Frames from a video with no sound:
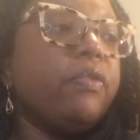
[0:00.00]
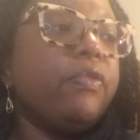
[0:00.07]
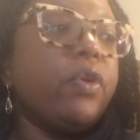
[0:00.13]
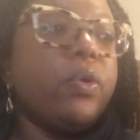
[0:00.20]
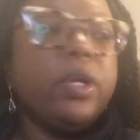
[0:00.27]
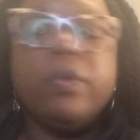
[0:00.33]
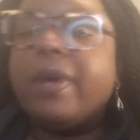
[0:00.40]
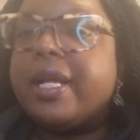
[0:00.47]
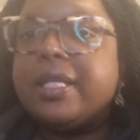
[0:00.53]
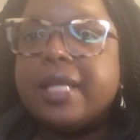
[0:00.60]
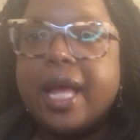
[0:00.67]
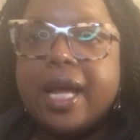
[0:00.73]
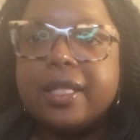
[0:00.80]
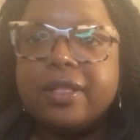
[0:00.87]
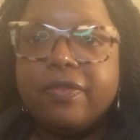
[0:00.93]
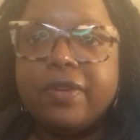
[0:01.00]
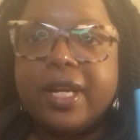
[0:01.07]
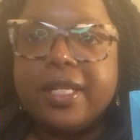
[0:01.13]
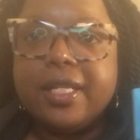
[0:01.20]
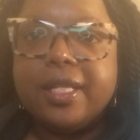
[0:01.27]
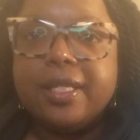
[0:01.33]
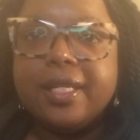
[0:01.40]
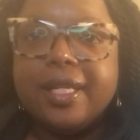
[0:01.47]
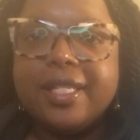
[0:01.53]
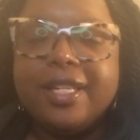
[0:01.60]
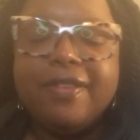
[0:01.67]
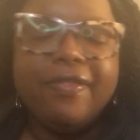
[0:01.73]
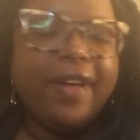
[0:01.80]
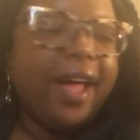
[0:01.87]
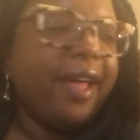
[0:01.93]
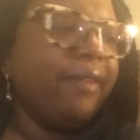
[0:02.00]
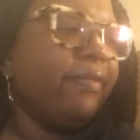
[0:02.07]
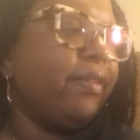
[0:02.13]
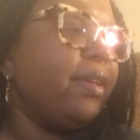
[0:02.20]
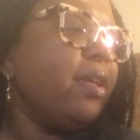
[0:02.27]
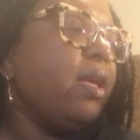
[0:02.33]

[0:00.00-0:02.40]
Voting Rights Act of 1965.